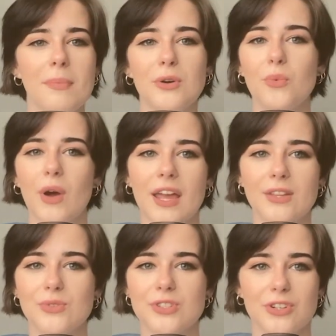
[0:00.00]
better way
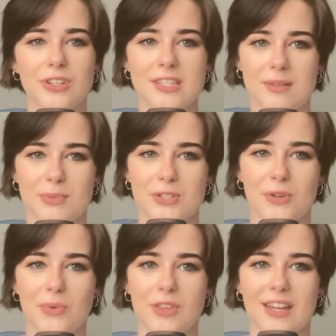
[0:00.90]
to start this
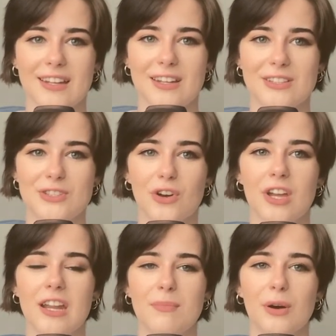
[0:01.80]
episode than
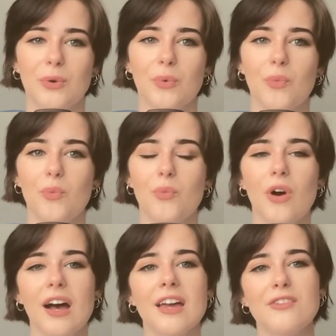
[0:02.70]
talking about
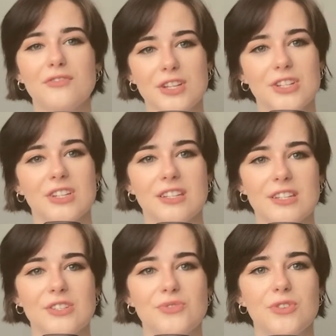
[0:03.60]
why fashion
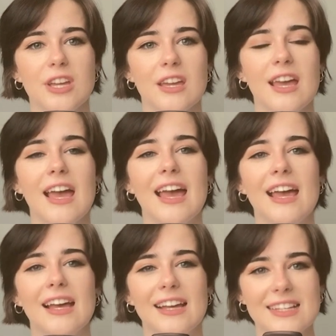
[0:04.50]
industry
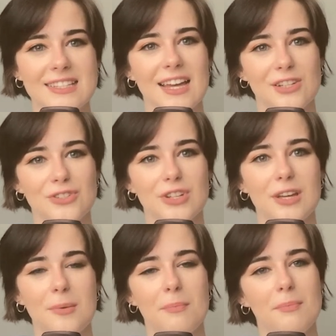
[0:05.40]
is
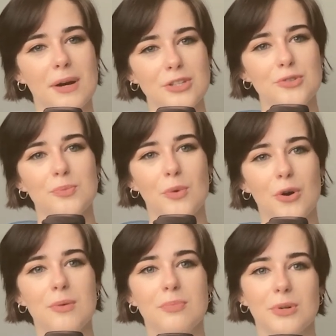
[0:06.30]
actually much
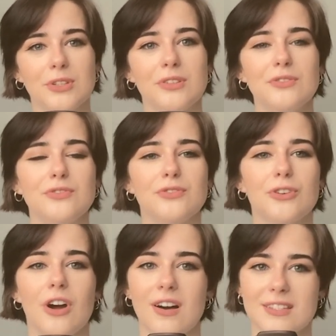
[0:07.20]
more important
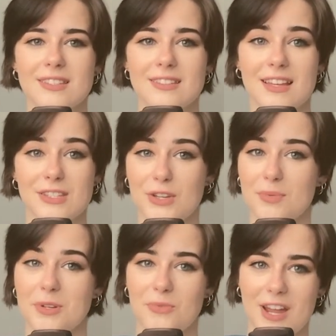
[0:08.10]
for us as a
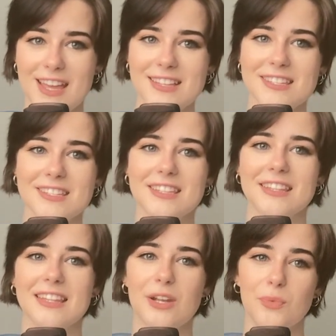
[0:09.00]
human race
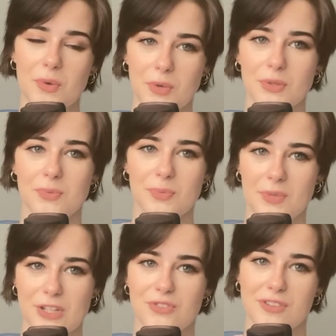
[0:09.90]
than we would
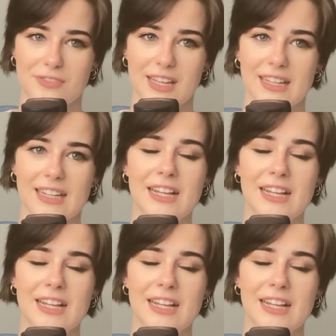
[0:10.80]
naturally think.